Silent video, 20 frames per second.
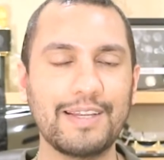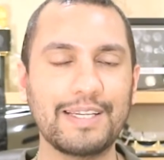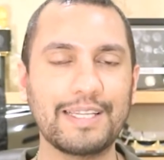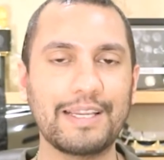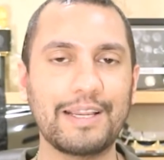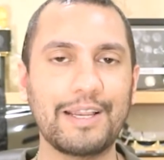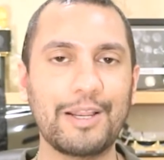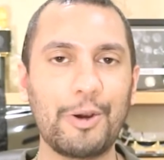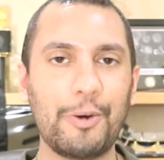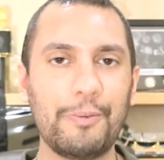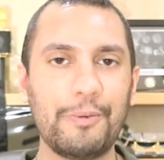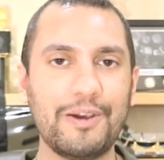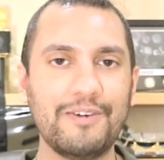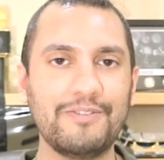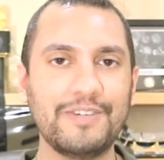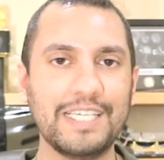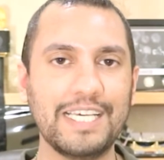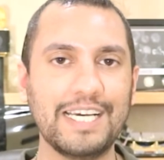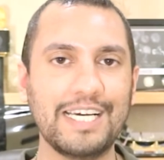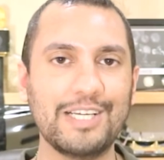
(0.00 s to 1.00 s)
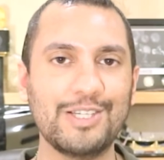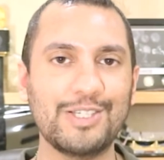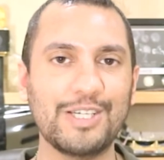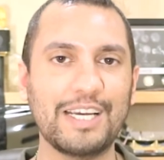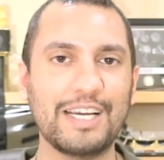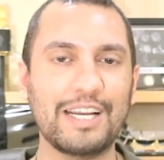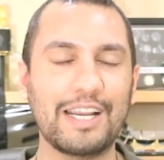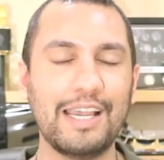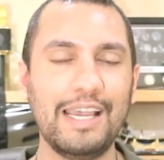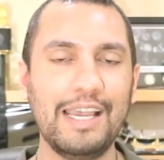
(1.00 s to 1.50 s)
They did a little bit of
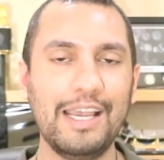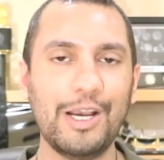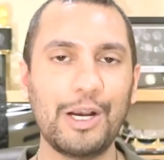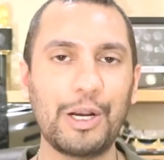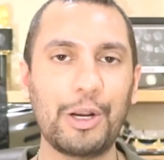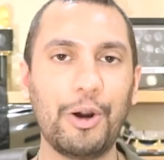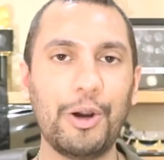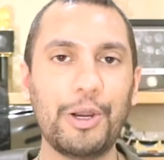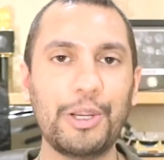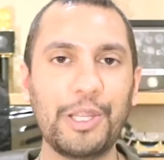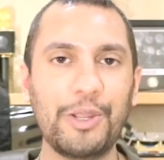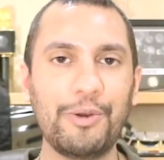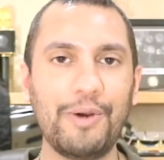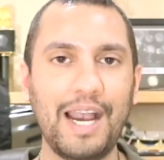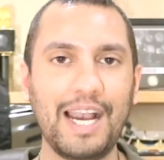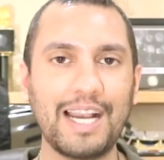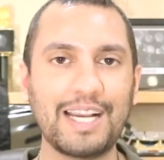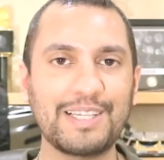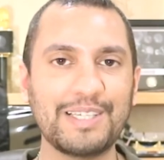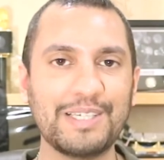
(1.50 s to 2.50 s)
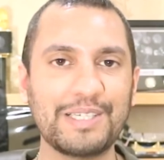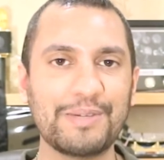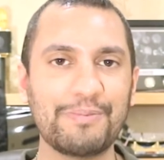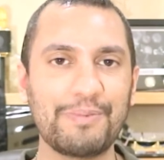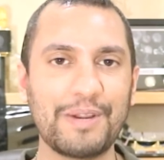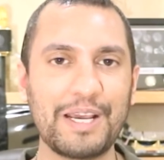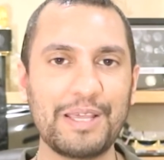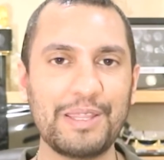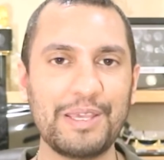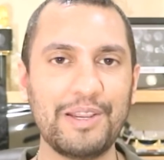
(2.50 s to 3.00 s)
de-aging, got a new actor to
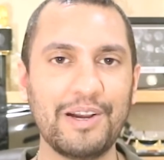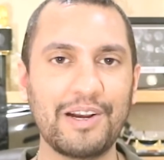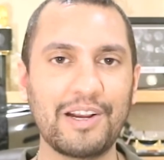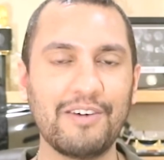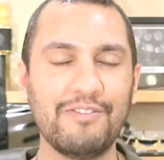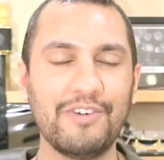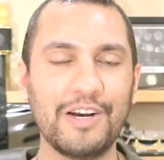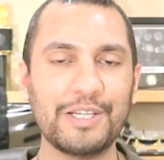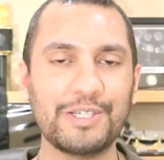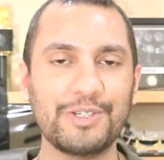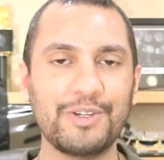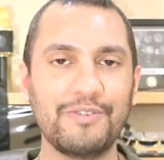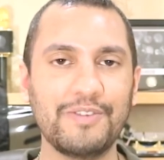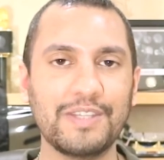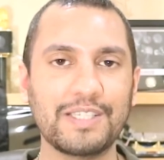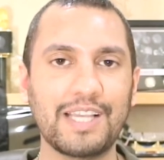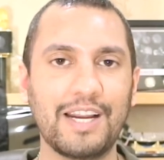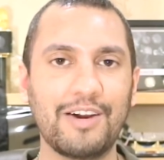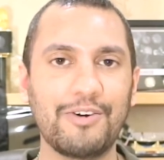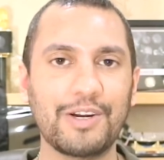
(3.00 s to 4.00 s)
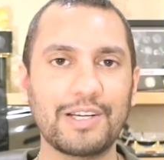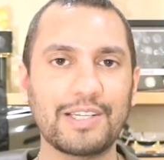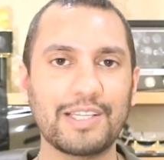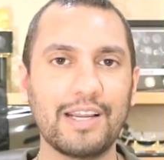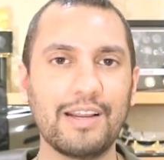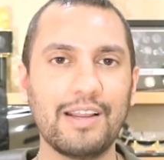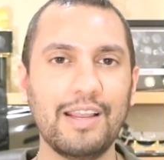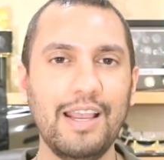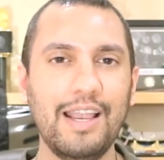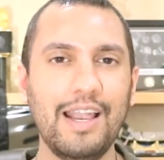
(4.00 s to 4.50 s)
play the younger version of this
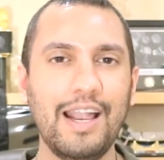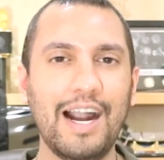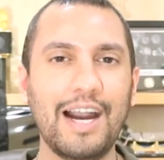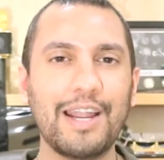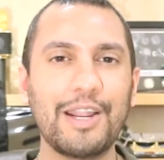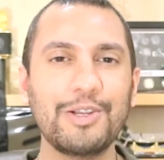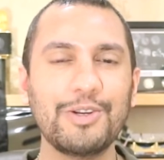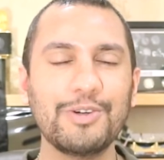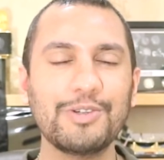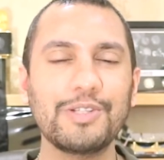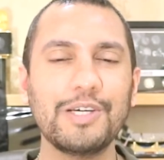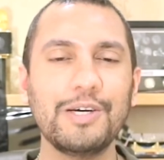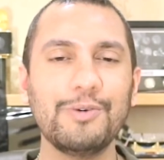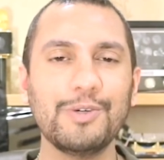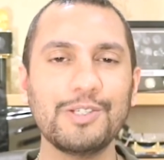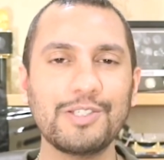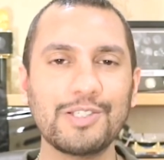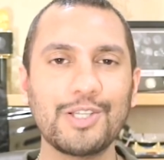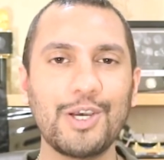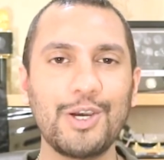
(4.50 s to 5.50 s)
character, and I just thought it was